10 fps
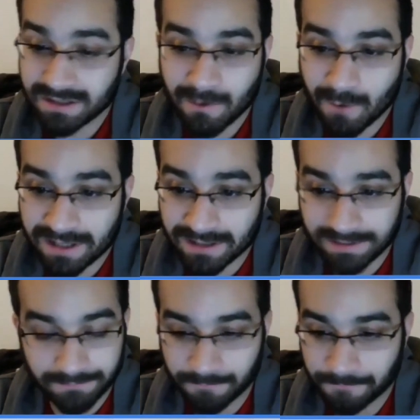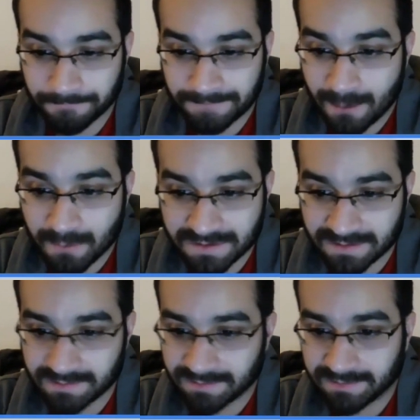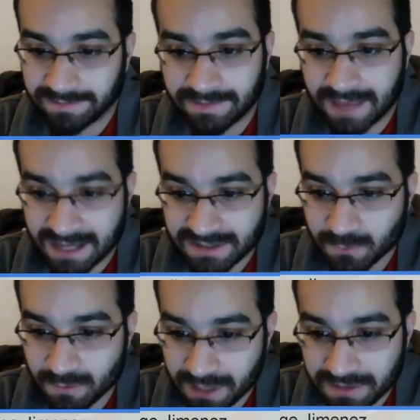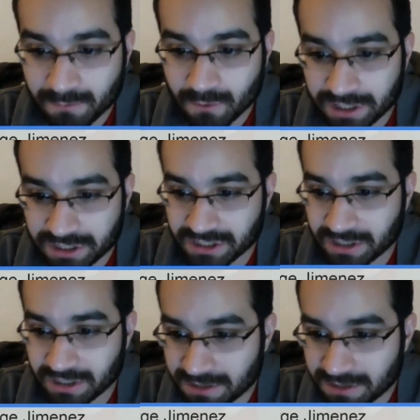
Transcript: what? That was that's what made them rich. I mean,